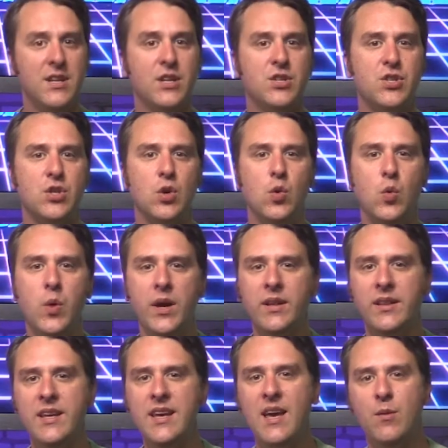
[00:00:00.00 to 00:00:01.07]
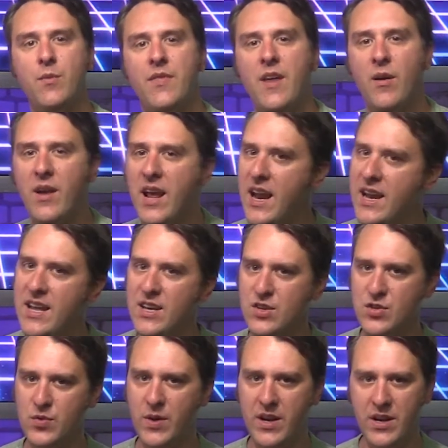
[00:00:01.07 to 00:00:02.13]
does so quickly and without any
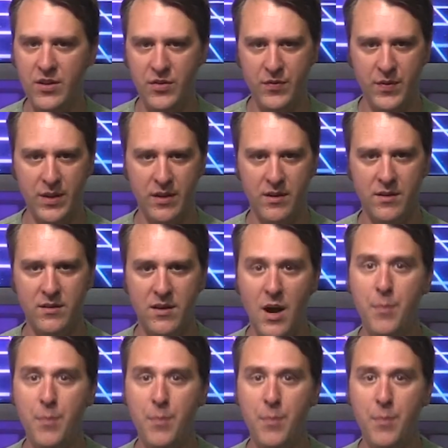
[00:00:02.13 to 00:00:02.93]
extraneous filler.